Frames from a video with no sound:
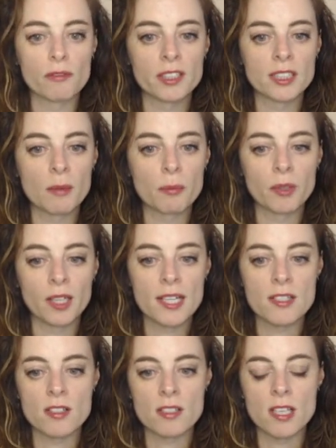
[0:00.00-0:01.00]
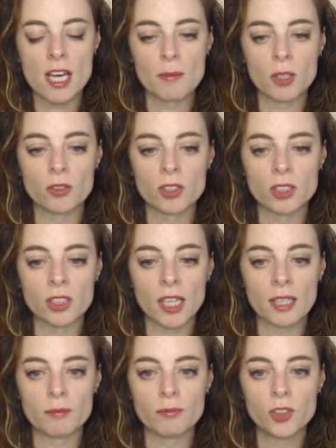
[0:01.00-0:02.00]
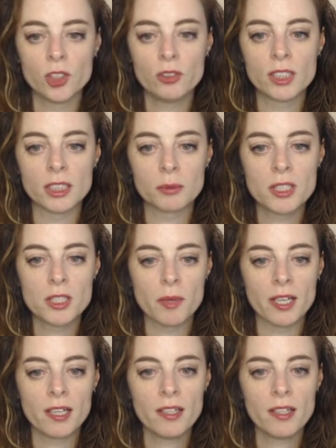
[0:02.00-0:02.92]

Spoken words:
So for example, let's just say I'm going to choose this one.